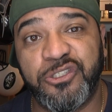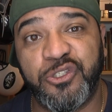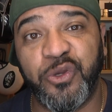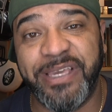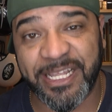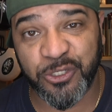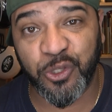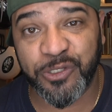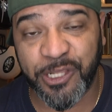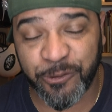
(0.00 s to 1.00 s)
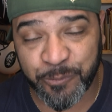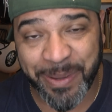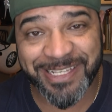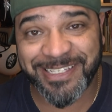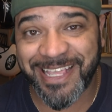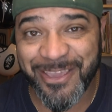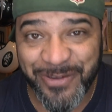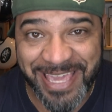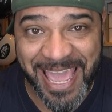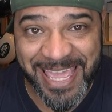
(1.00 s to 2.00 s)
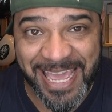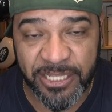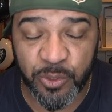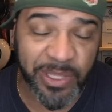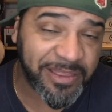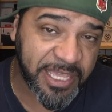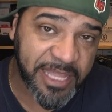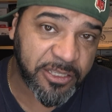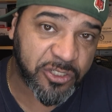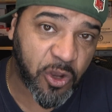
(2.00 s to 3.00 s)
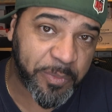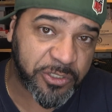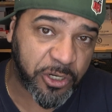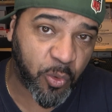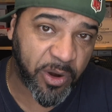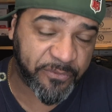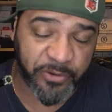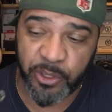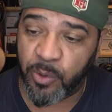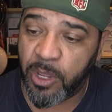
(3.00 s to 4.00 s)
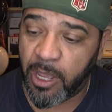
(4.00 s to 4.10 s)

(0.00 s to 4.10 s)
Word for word: to get to those little spaces that you can't get to, then the endoscope is going to work for you.